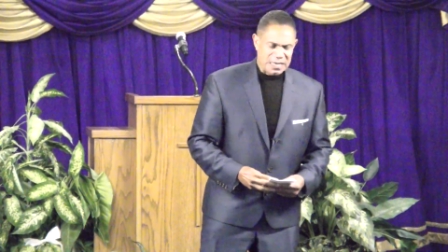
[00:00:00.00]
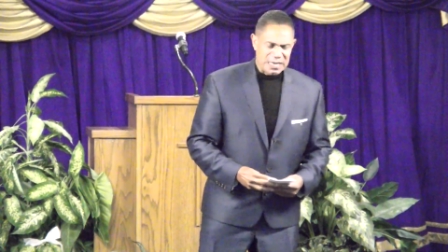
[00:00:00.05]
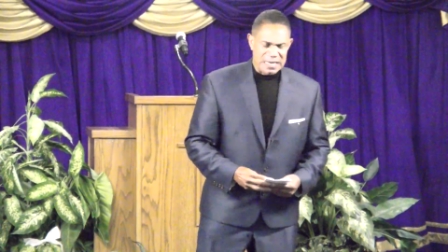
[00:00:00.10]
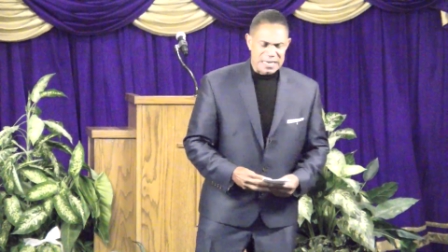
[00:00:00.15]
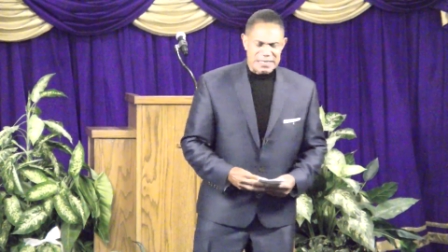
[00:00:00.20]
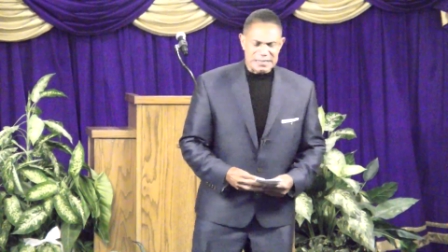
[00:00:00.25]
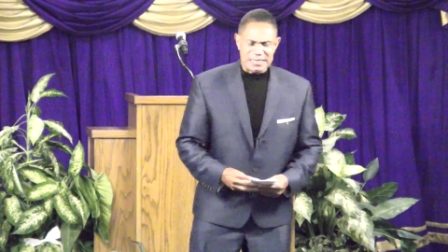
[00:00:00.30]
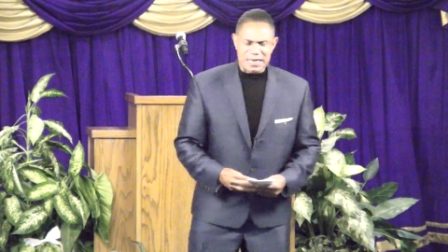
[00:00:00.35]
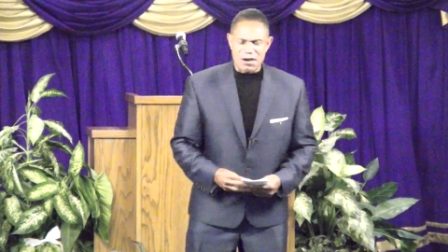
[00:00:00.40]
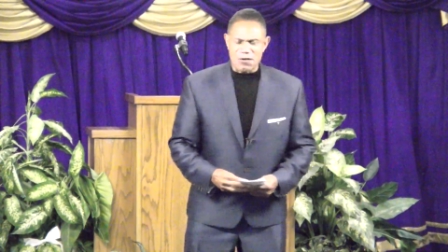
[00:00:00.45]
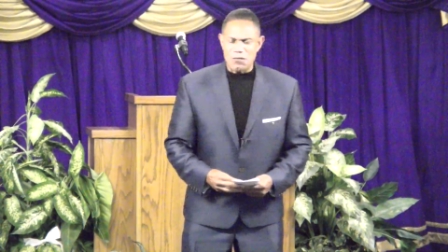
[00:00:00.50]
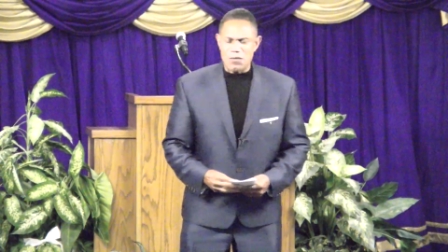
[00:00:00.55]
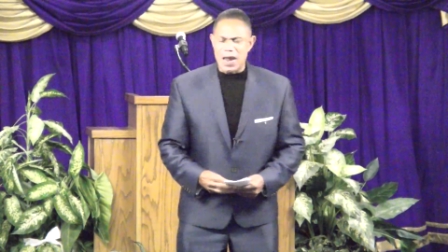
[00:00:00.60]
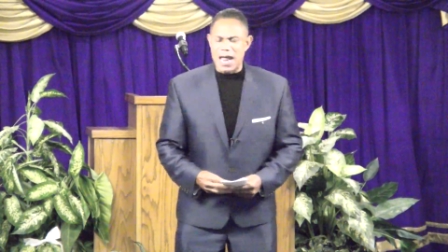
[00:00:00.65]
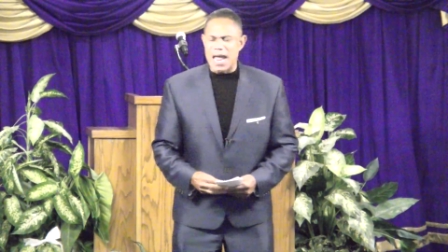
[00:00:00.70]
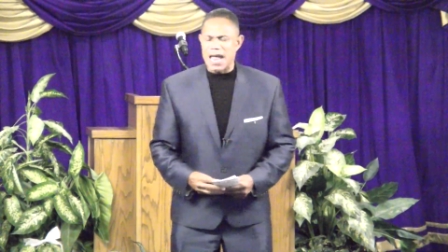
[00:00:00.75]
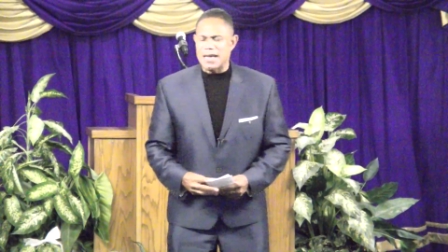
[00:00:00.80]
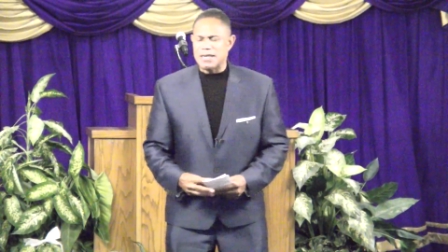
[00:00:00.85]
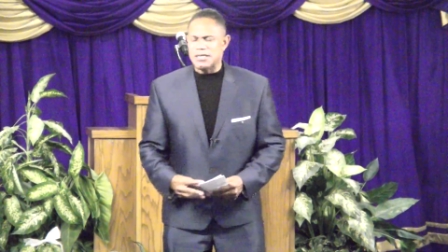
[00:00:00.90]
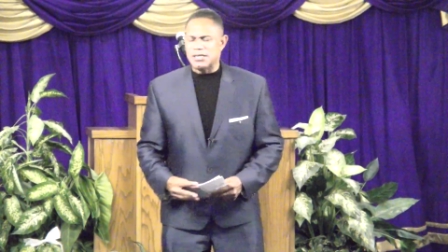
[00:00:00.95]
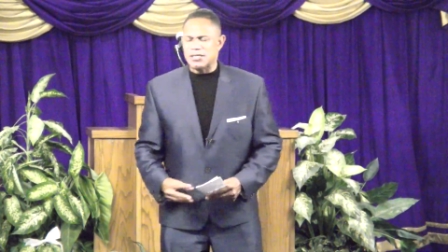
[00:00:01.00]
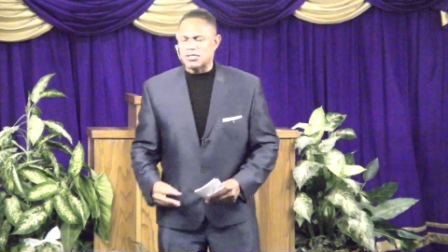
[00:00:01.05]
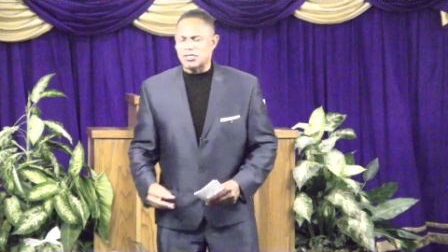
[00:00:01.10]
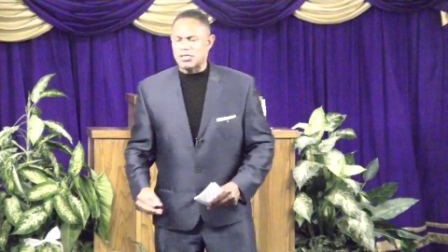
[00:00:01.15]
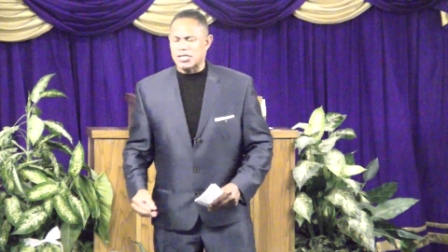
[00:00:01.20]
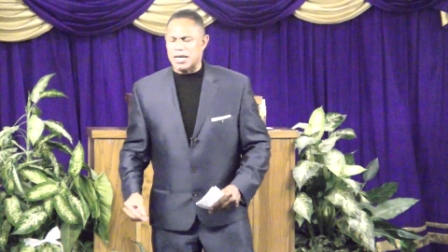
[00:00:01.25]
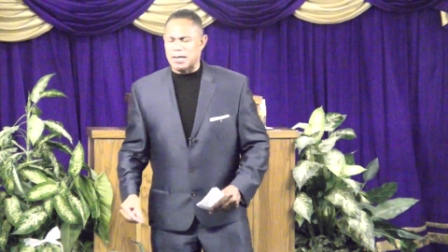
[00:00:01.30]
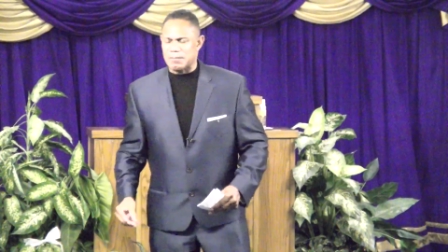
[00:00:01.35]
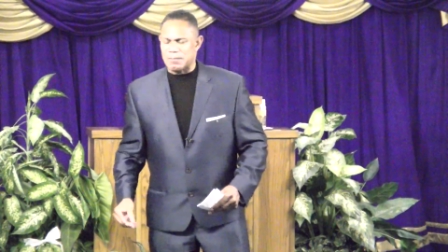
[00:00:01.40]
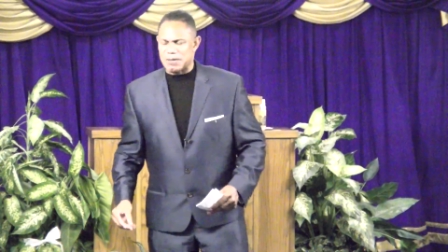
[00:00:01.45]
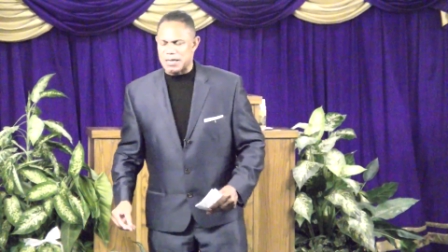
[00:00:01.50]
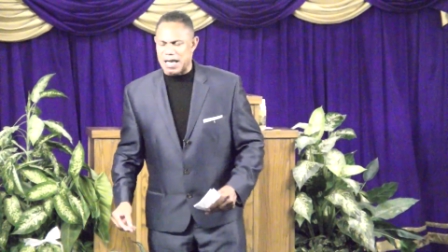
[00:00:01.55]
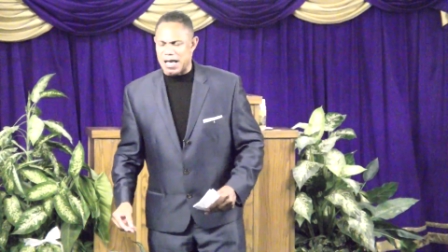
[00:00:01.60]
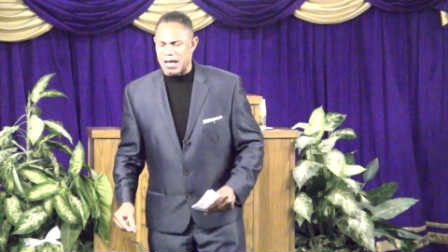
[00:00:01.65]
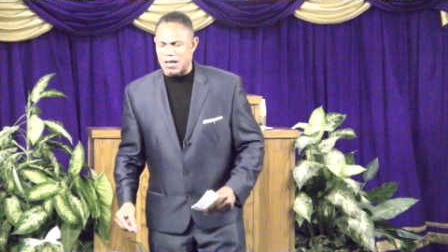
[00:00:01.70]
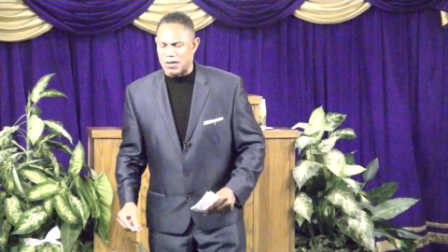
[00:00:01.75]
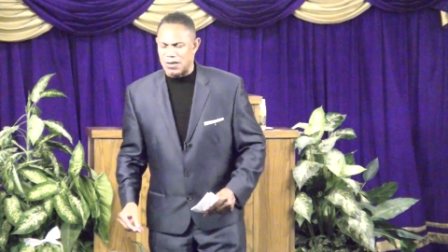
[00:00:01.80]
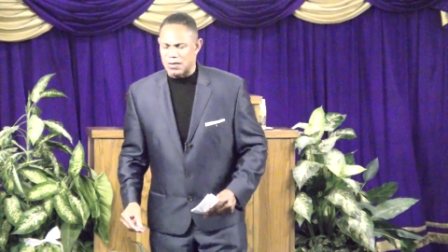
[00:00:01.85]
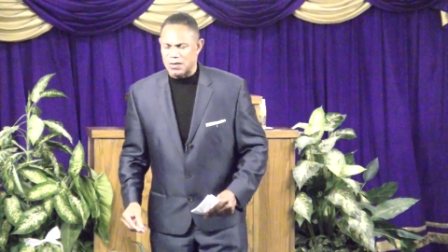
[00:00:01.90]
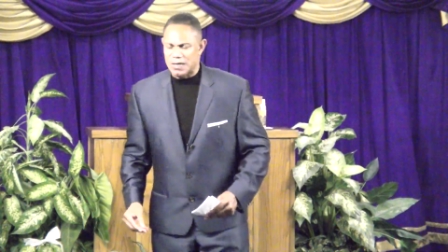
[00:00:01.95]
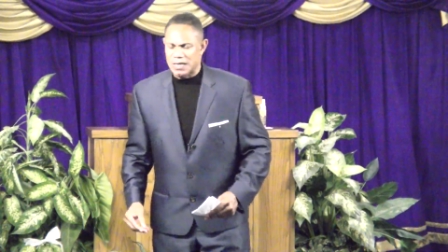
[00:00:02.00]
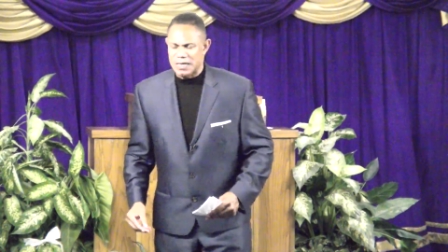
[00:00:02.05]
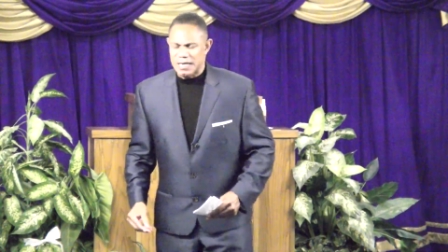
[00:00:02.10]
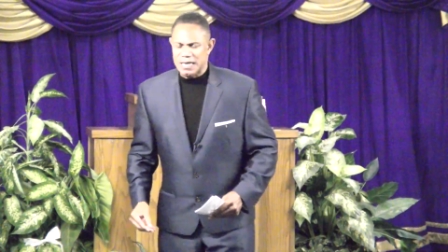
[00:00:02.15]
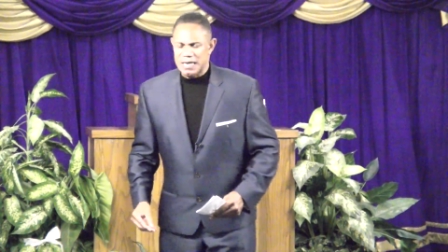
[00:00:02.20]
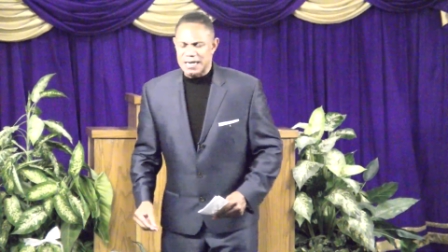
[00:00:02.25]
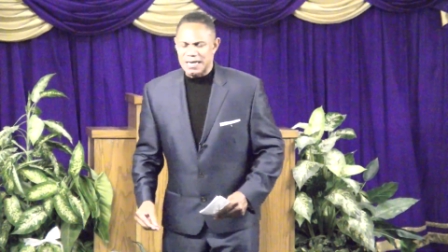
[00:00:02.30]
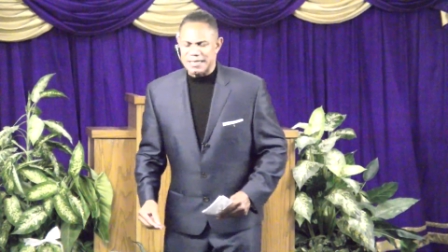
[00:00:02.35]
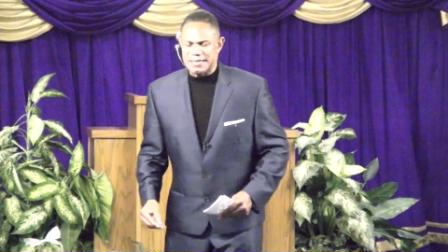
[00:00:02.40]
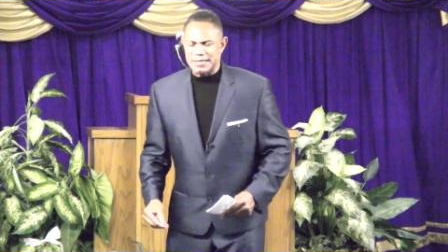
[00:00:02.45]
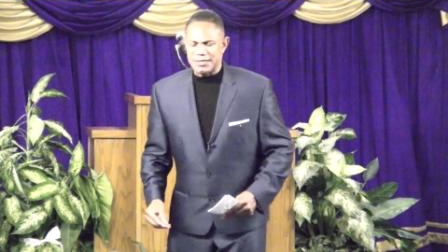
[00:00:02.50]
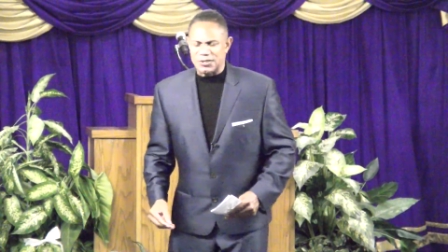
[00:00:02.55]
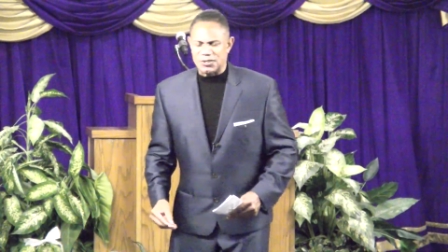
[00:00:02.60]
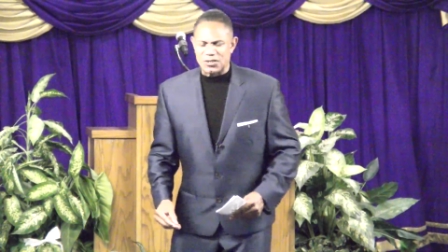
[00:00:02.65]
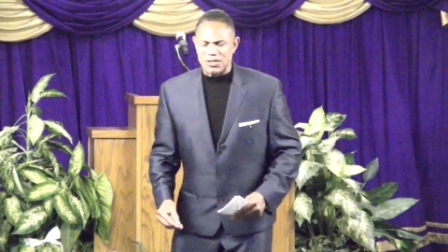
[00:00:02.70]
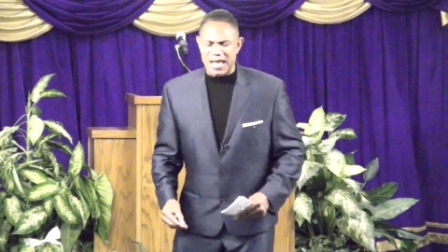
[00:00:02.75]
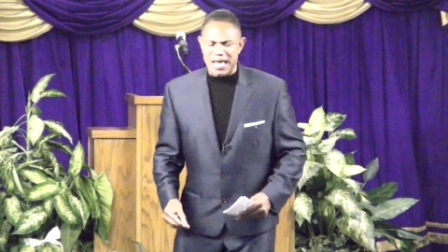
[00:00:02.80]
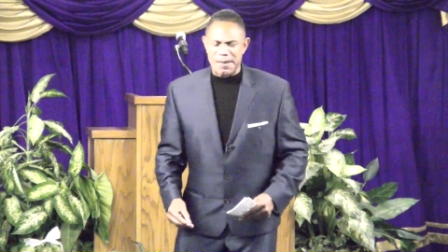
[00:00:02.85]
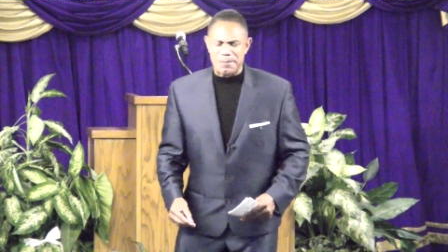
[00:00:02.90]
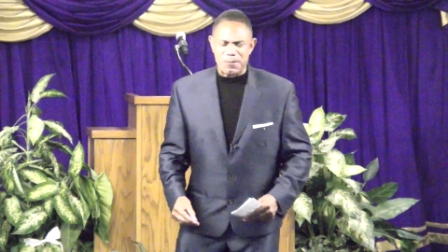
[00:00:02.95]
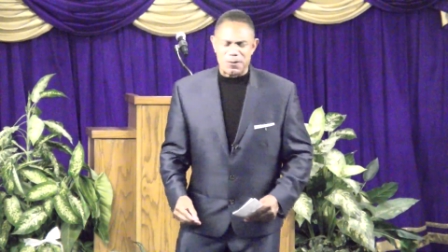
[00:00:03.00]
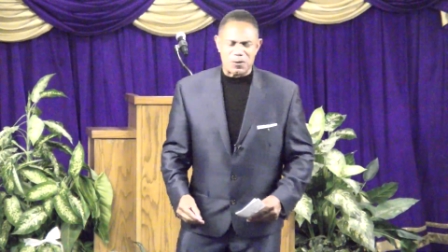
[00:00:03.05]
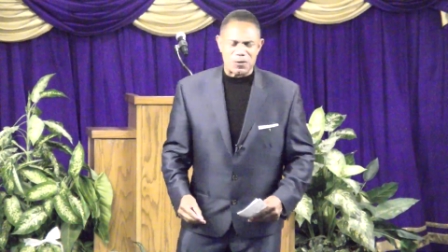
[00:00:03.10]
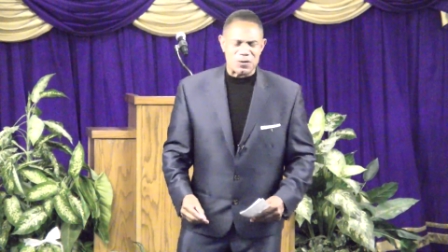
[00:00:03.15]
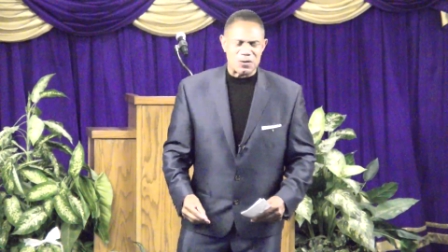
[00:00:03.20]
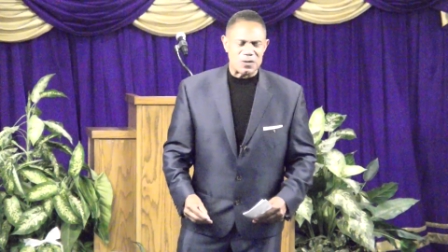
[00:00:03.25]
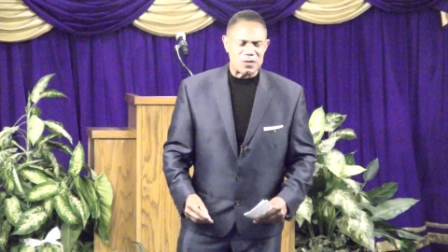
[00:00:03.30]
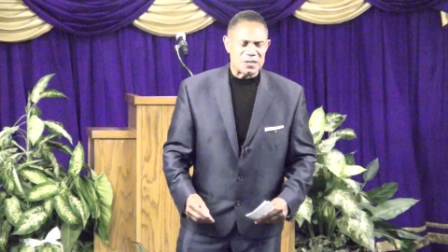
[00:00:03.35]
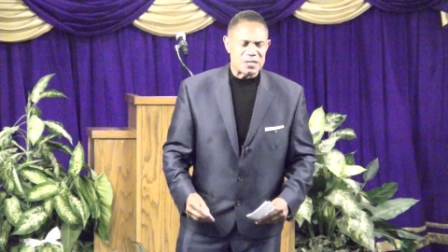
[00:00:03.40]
As I round this up, y'all, a disciple,